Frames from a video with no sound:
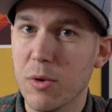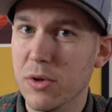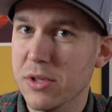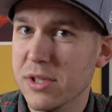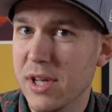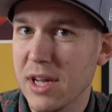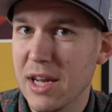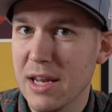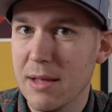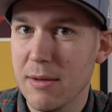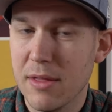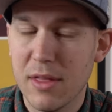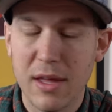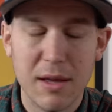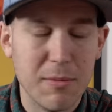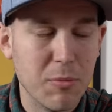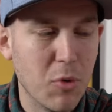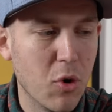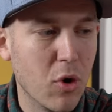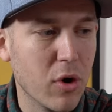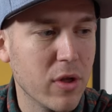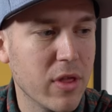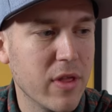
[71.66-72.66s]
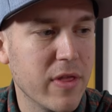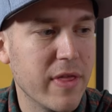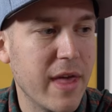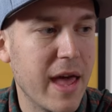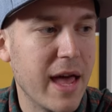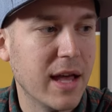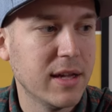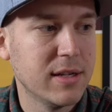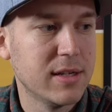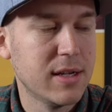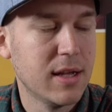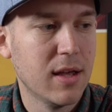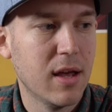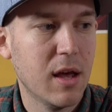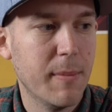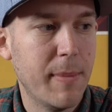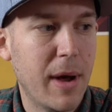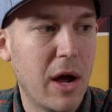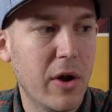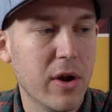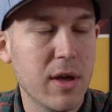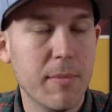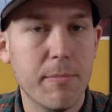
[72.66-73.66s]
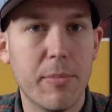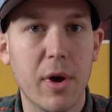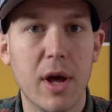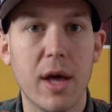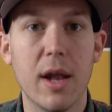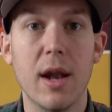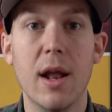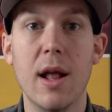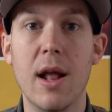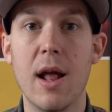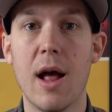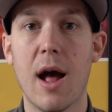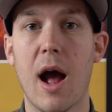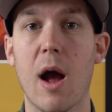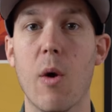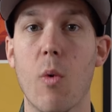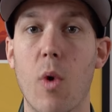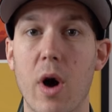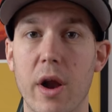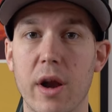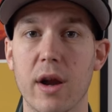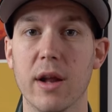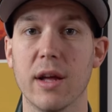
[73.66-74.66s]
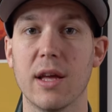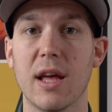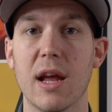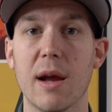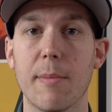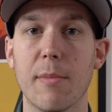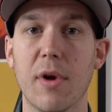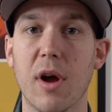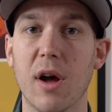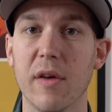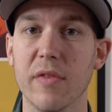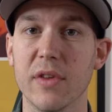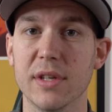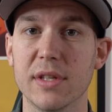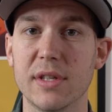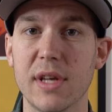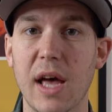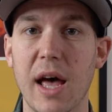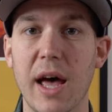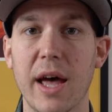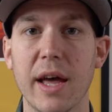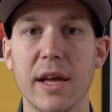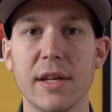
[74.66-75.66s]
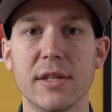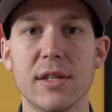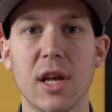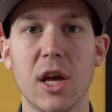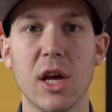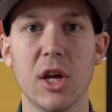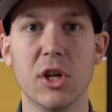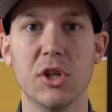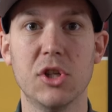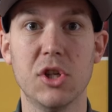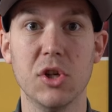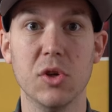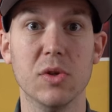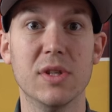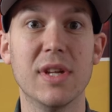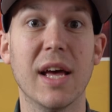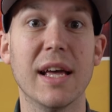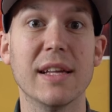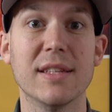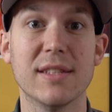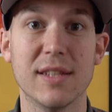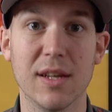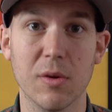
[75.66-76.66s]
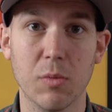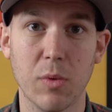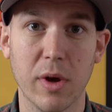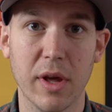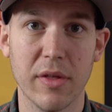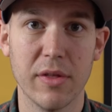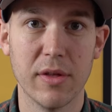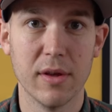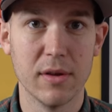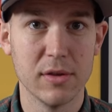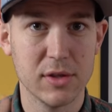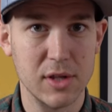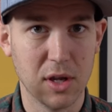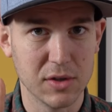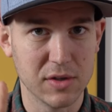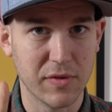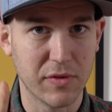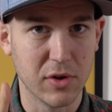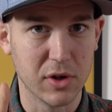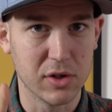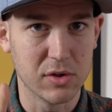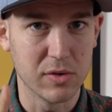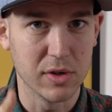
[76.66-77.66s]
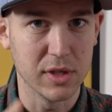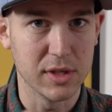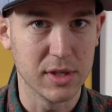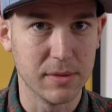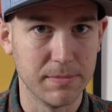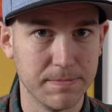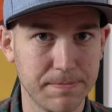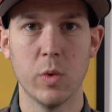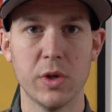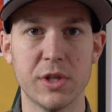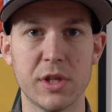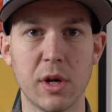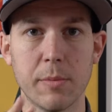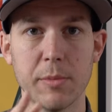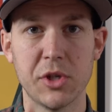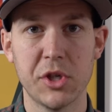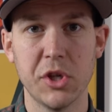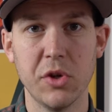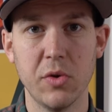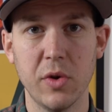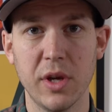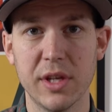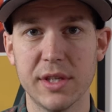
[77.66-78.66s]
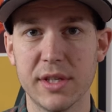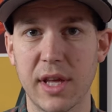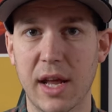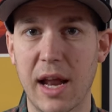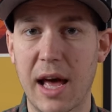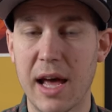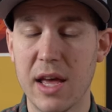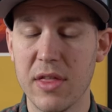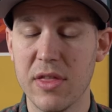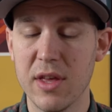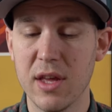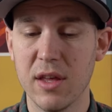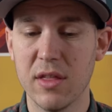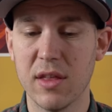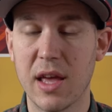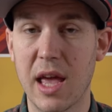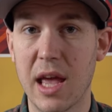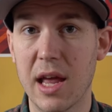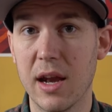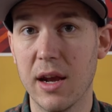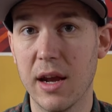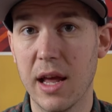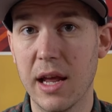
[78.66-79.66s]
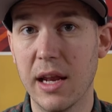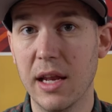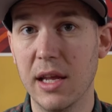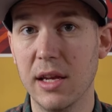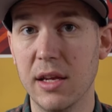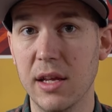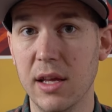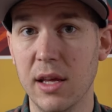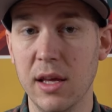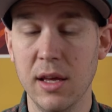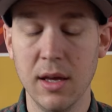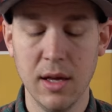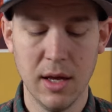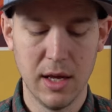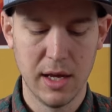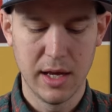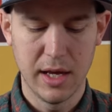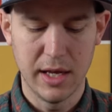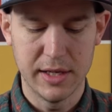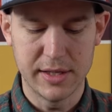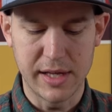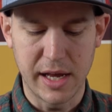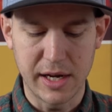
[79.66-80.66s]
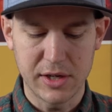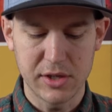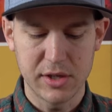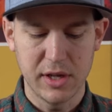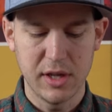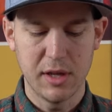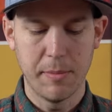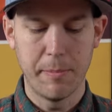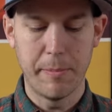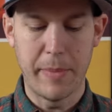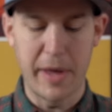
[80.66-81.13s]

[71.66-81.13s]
I won't say anything more than that about it, but I wanted a camera of this size to test it with. So that was the first reason. Reason number two is that I think the Canon 80D is actually the